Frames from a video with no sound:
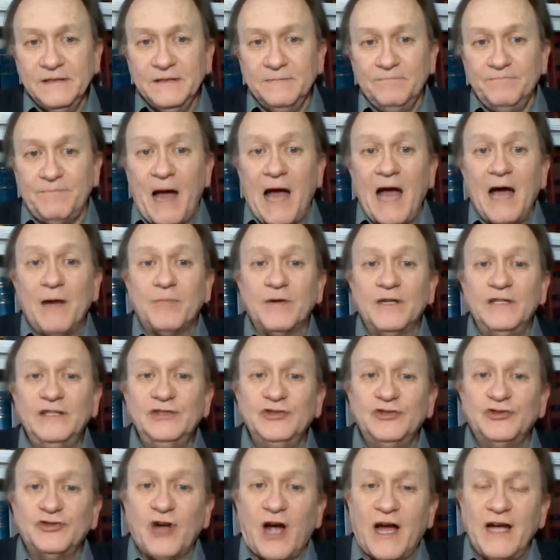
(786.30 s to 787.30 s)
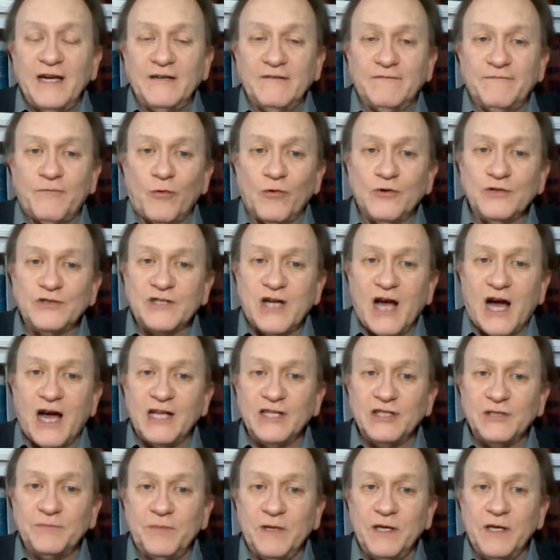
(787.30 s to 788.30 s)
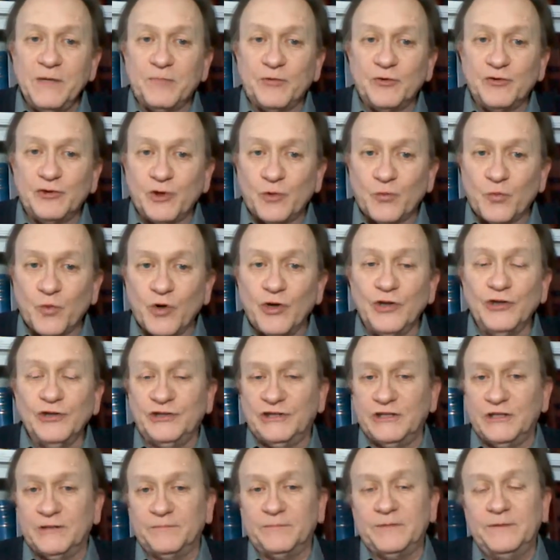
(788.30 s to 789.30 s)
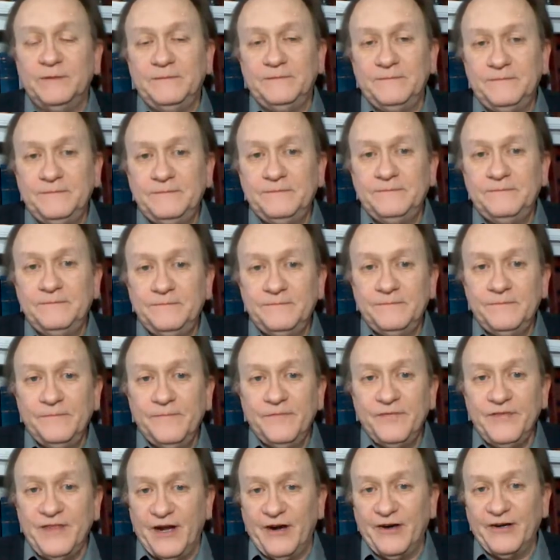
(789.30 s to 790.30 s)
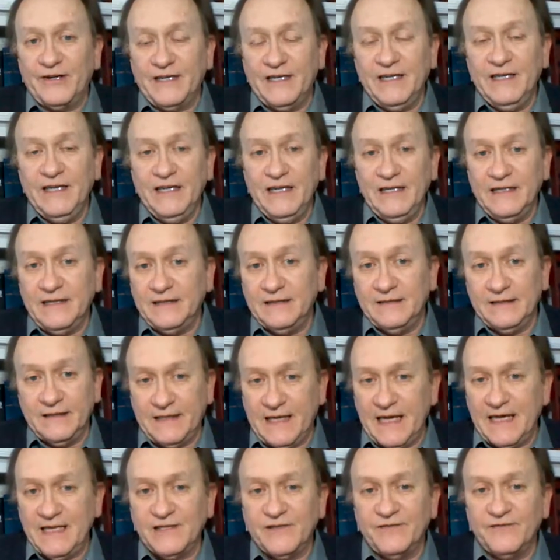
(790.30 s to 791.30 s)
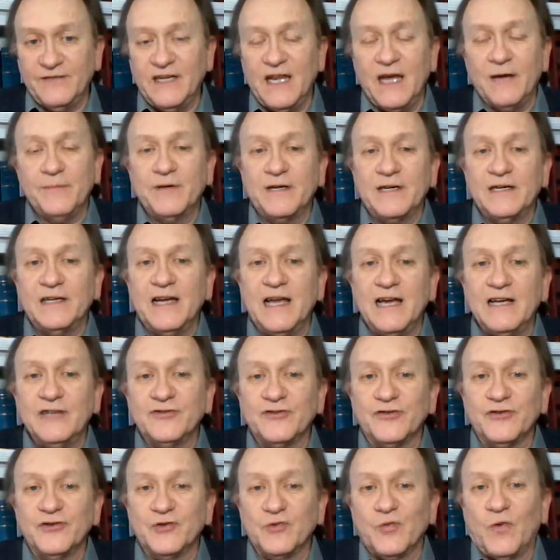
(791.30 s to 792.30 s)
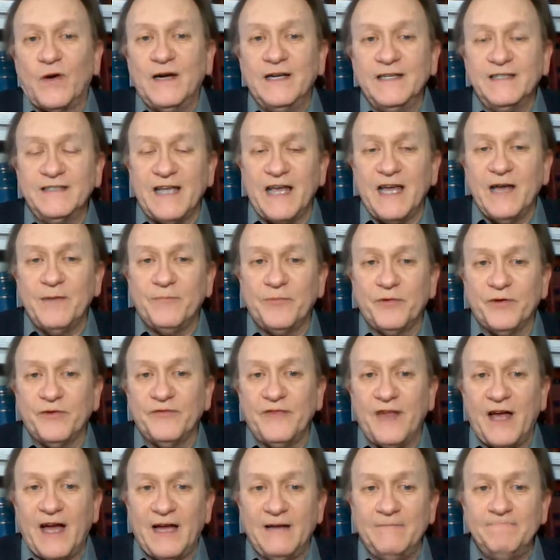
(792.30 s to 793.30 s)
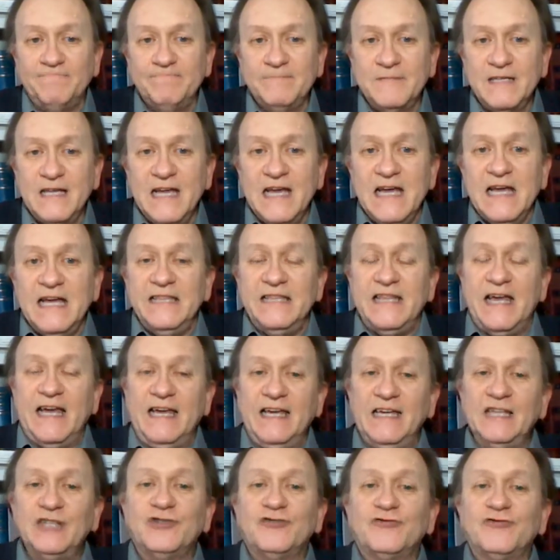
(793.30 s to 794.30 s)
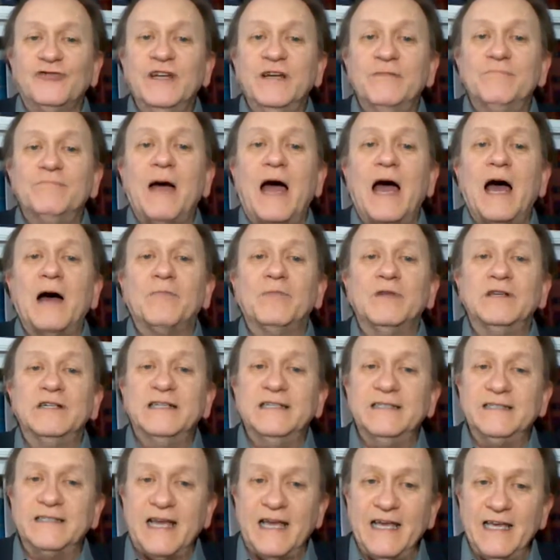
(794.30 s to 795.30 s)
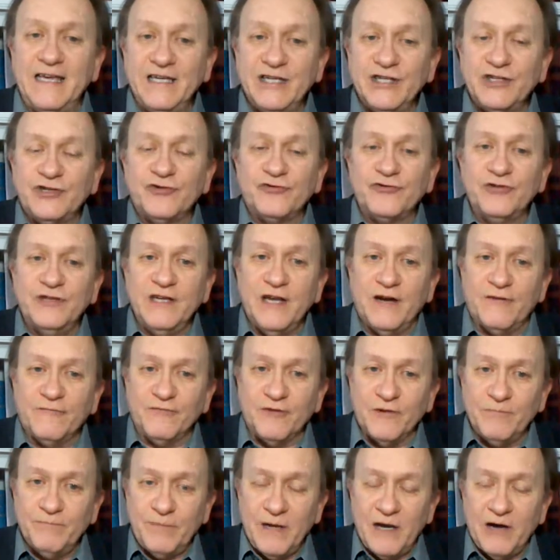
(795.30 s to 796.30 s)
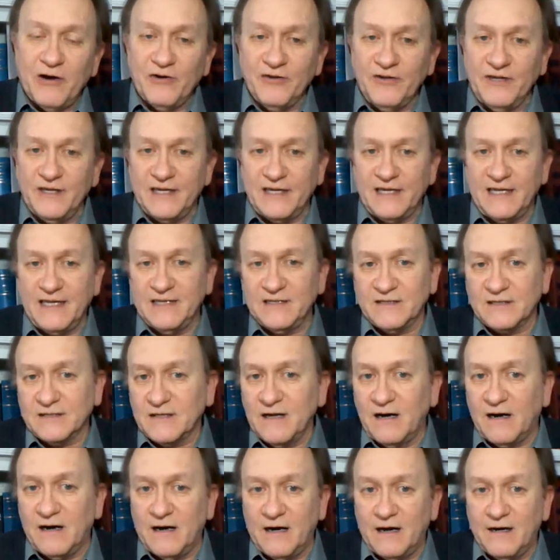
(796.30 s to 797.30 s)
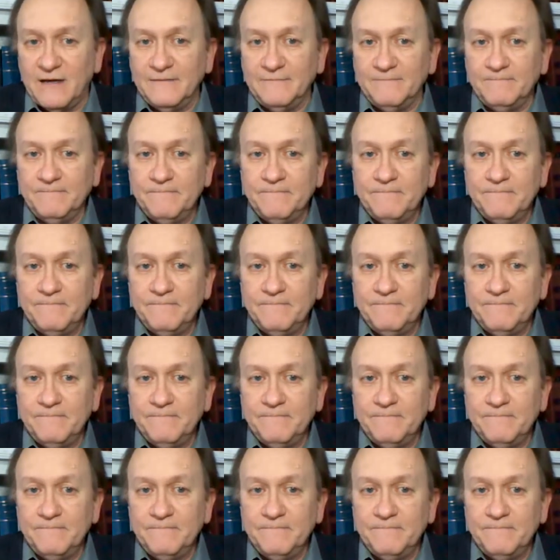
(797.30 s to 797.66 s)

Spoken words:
Babylon tried to force God's people to worship their king. In the case of Nebuchadnezzar is one example of that. The history of Babylon is a history of rebellion against God.